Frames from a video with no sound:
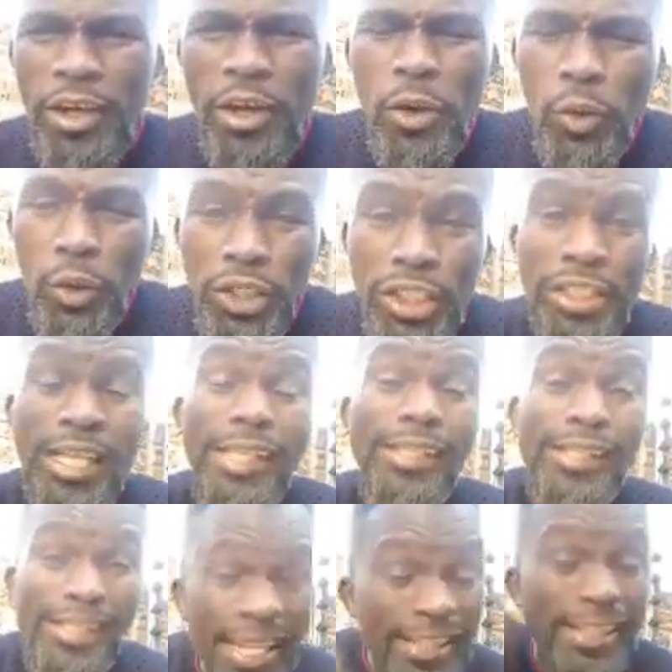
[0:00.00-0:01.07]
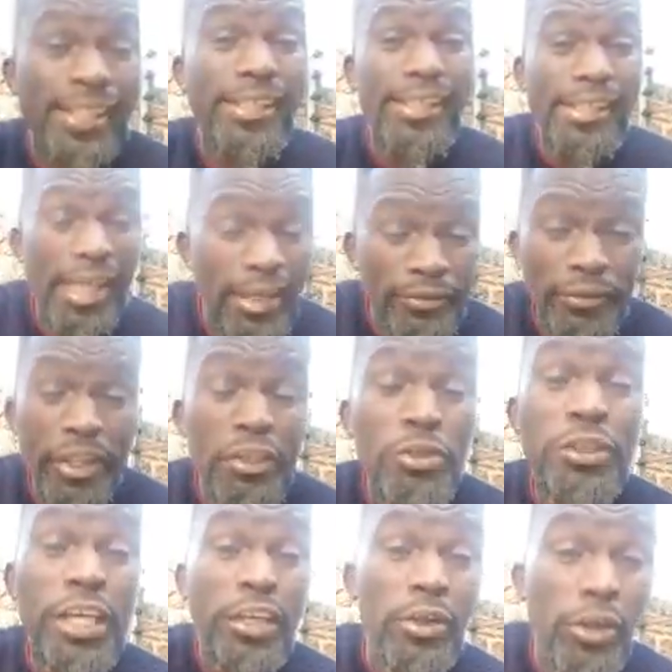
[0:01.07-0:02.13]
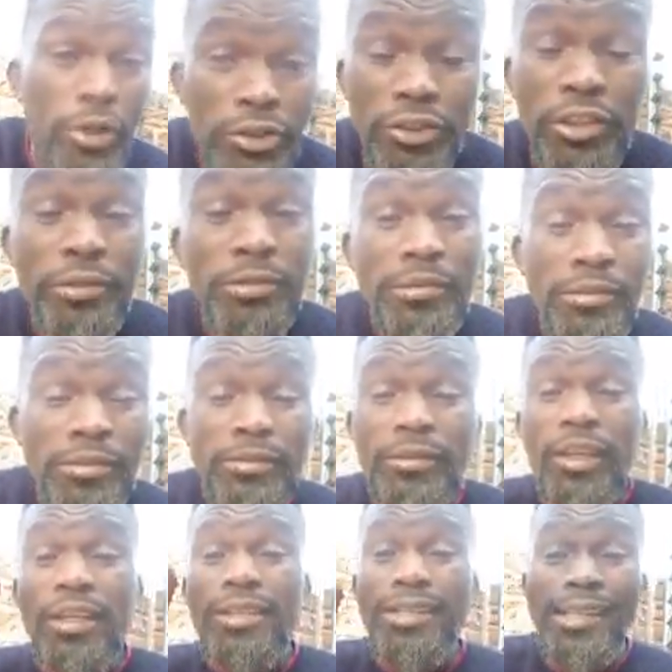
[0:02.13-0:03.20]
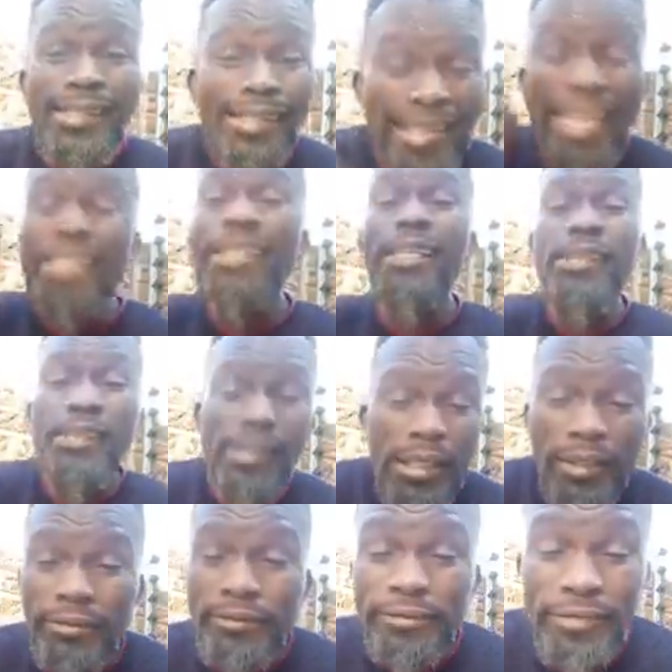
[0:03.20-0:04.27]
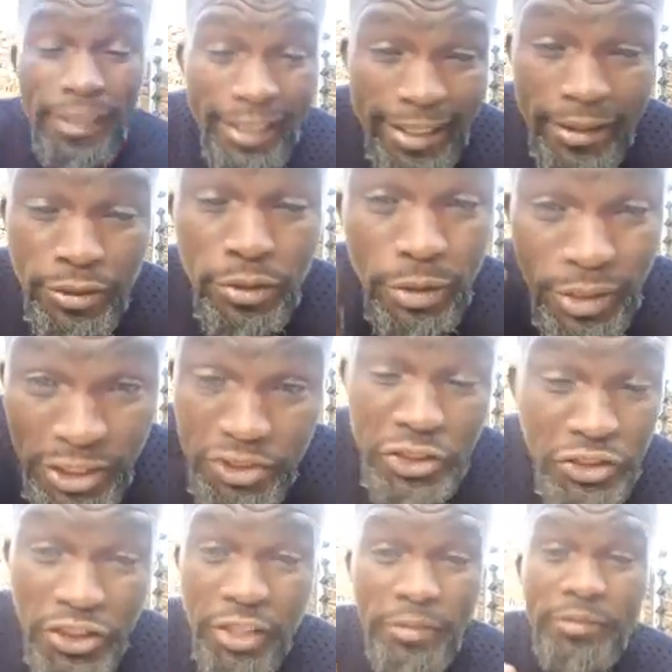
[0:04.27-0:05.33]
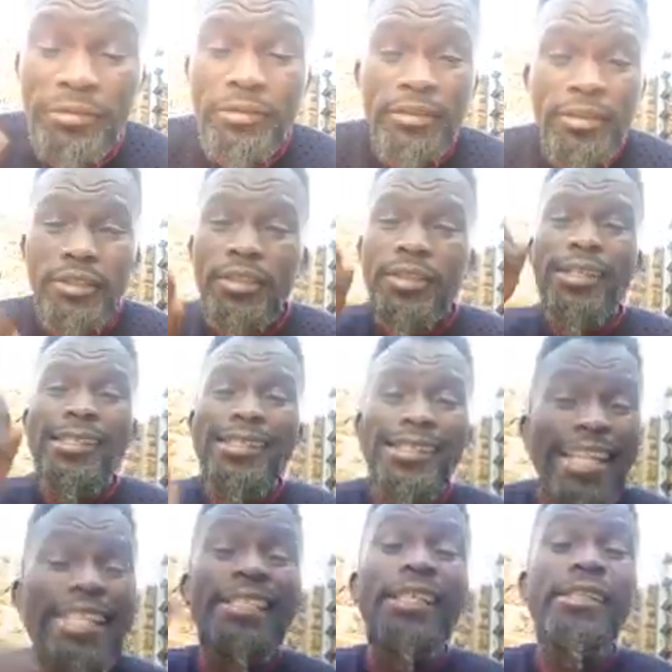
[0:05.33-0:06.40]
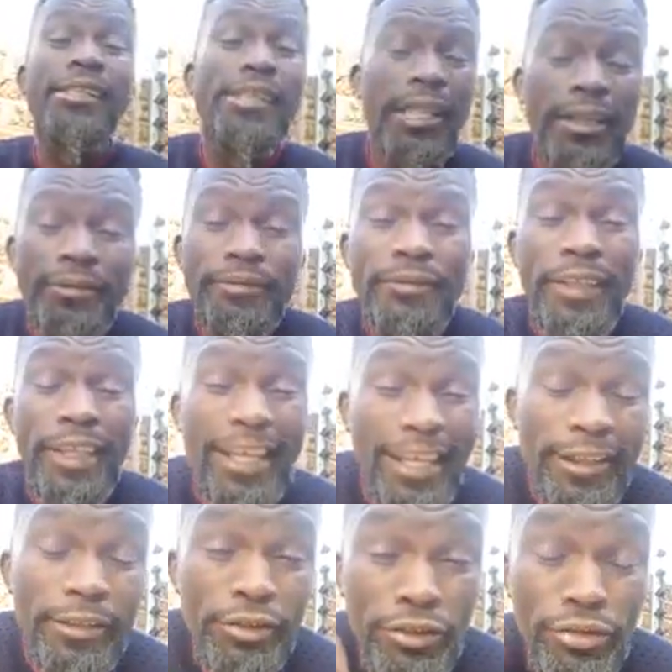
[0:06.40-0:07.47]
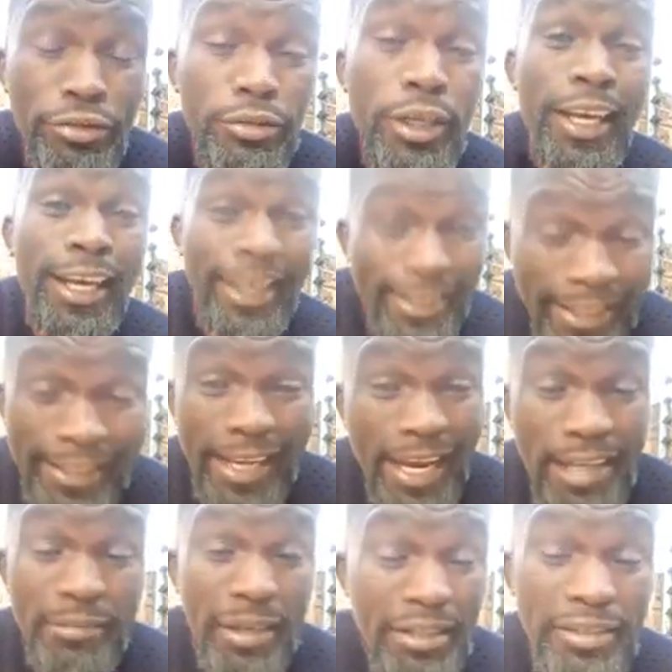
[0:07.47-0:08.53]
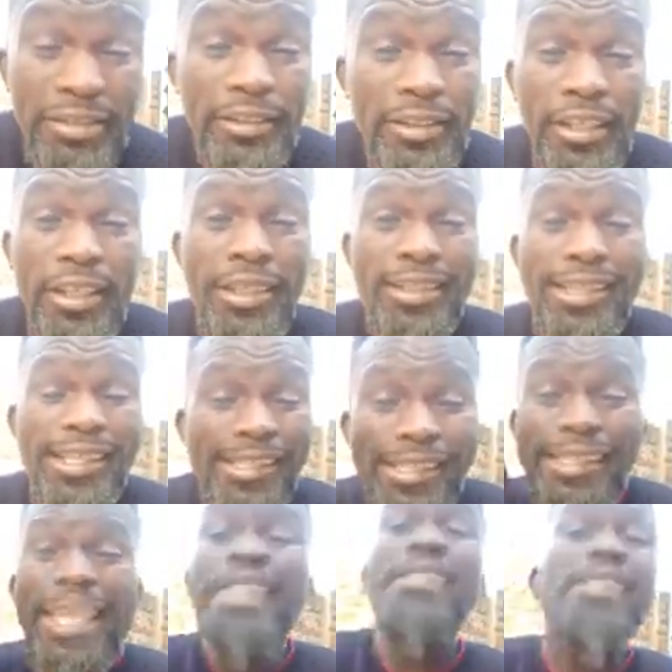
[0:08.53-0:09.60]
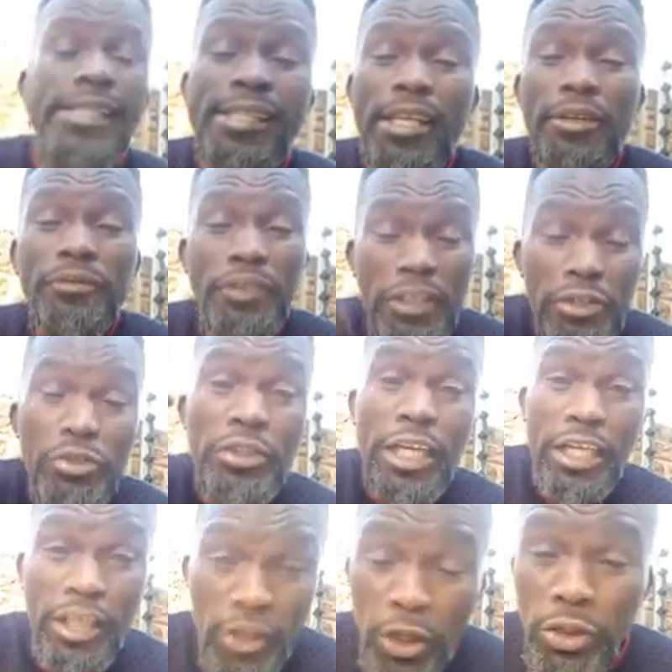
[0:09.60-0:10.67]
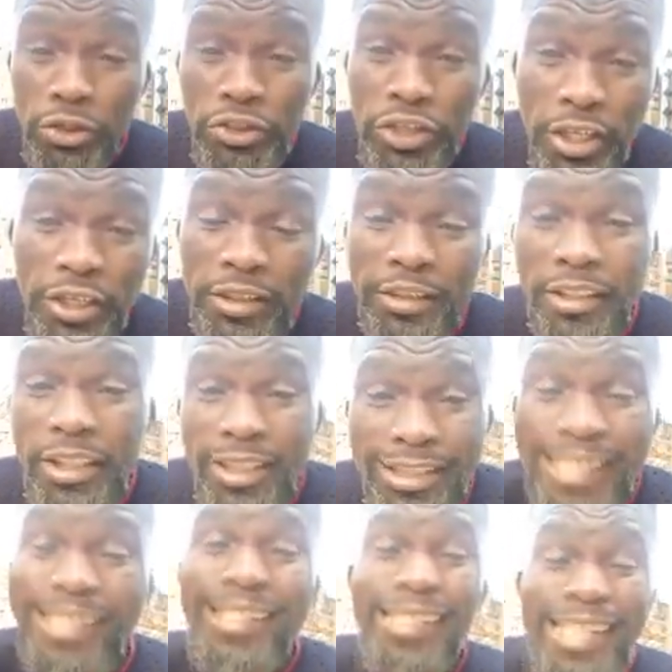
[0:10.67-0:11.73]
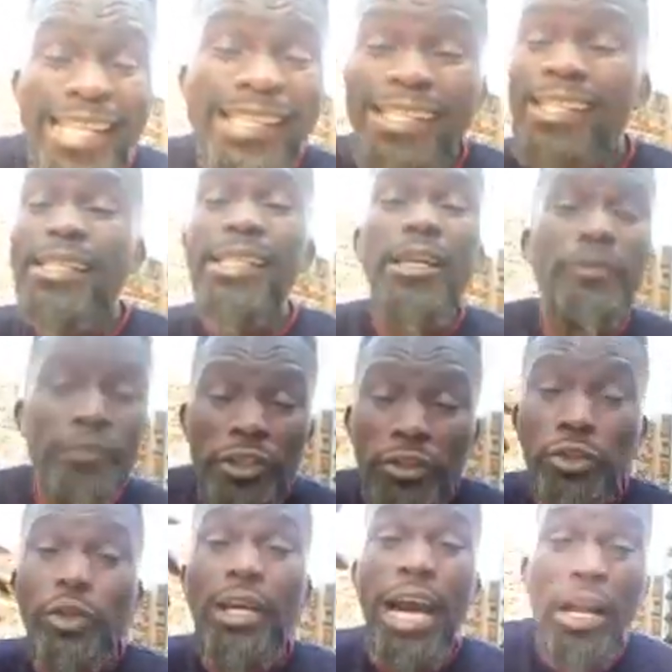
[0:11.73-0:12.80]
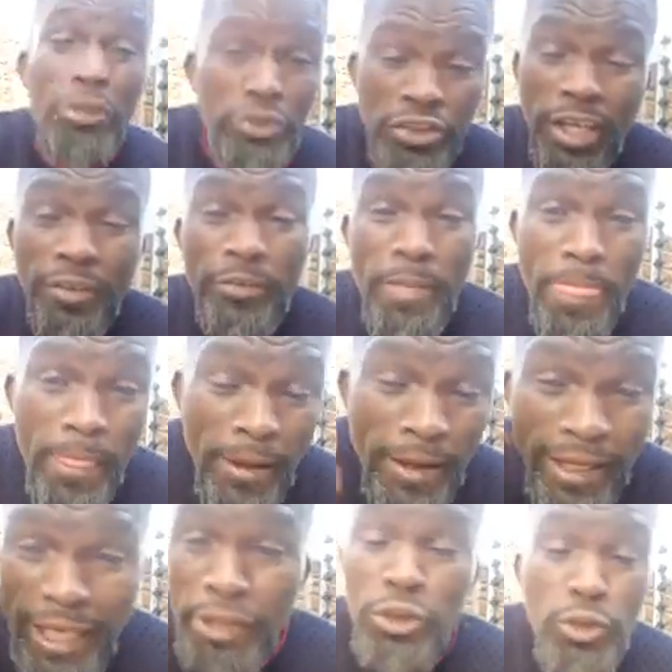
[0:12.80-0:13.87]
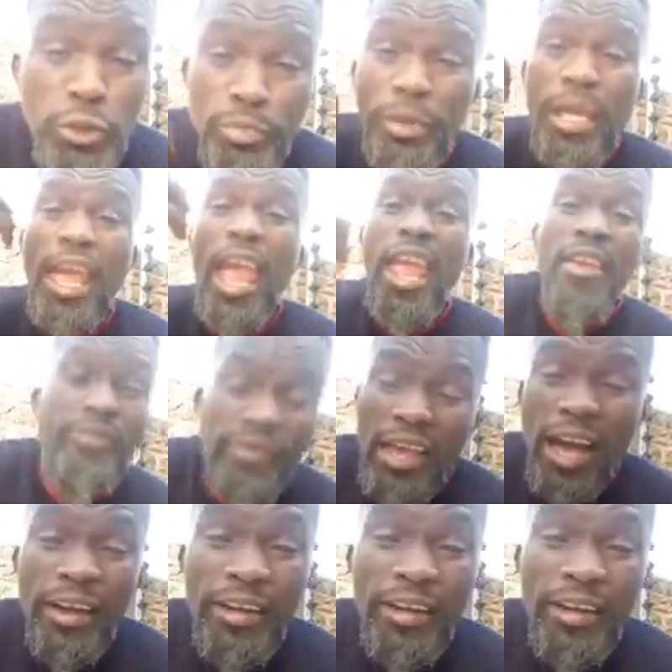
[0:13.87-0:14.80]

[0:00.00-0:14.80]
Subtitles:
which translates itself into technology, translates itself into literature, translates itself into entertainment, translates itself into technology, translates itself into culture, into behavior,